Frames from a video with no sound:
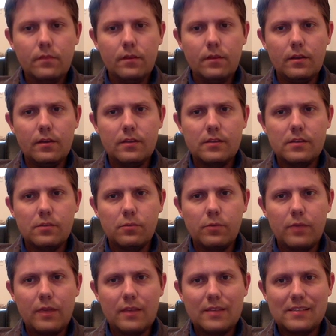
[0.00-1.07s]
is in
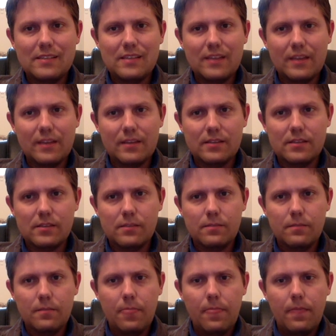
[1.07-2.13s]
week
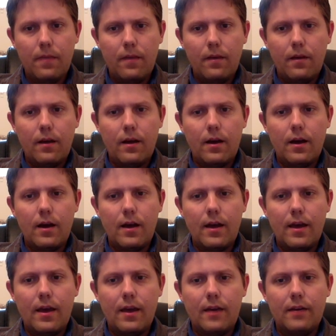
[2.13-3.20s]
6,
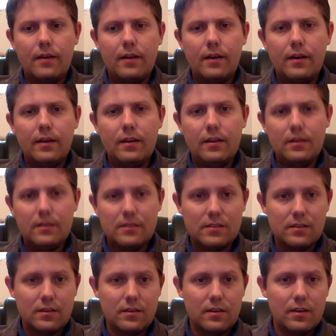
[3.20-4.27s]
and it
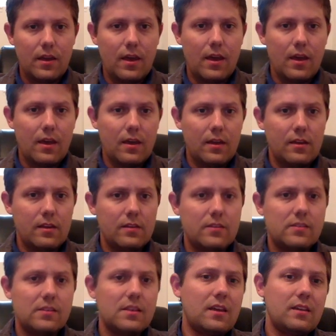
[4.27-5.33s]

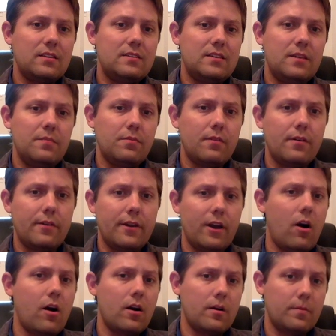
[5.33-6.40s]
is the contemporary
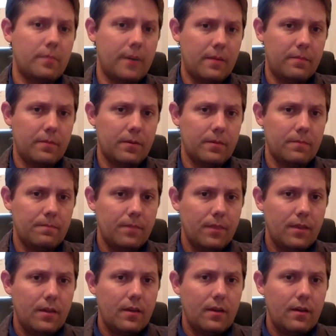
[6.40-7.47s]
art paper.
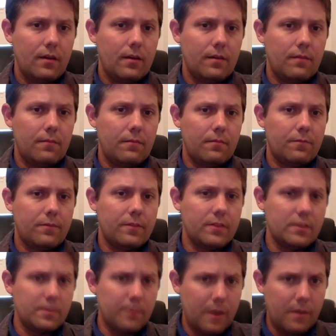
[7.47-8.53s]
For
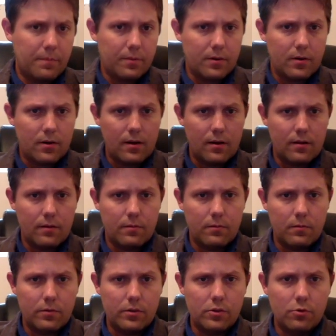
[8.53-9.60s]
this paper,
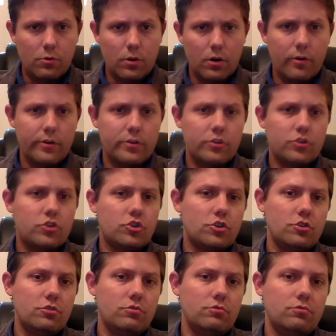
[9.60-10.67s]
you are going to
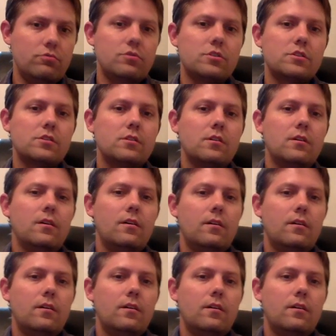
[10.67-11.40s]
choose